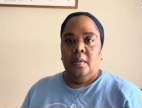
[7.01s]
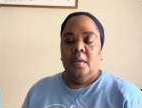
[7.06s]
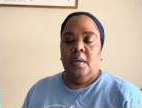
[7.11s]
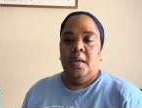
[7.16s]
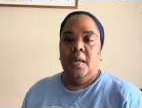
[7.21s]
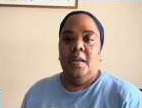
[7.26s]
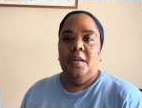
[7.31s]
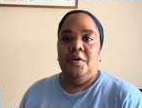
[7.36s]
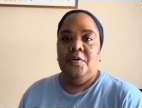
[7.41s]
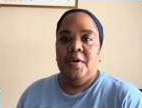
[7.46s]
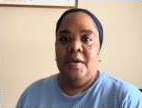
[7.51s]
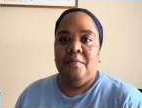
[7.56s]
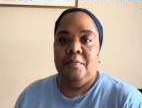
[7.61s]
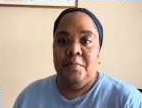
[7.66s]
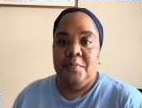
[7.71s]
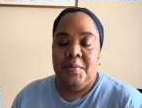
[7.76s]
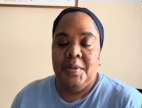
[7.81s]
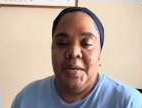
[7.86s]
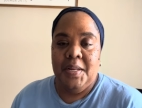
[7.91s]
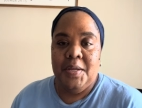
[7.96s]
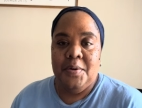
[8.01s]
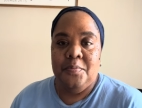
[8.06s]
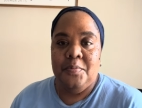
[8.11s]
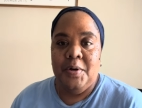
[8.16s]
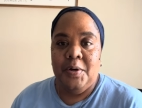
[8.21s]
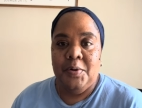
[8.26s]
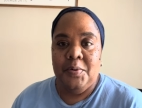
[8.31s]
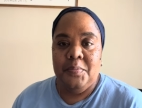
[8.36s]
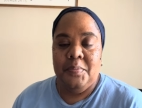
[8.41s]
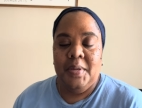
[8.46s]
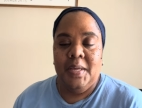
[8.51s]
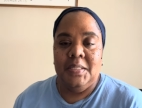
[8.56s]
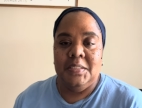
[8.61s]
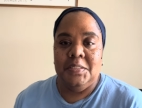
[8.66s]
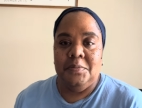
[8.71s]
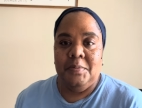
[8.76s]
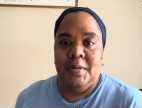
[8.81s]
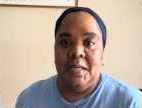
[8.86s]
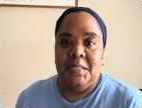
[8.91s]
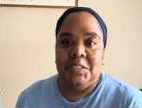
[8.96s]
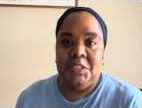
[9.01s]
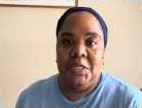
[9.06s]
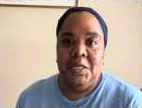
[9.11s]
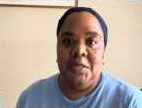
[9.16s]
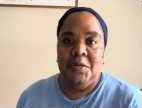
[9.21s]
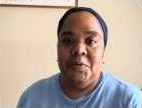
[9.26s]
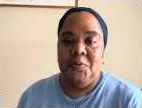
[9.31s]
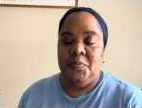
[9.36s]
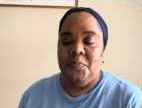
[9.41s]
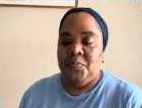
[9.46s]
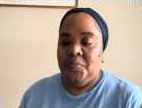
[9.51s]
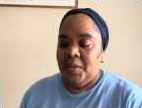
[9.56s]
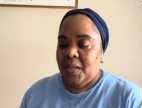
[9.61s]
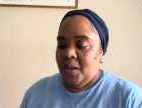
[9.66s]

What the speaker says: Hello everyone and welcome back to my channel.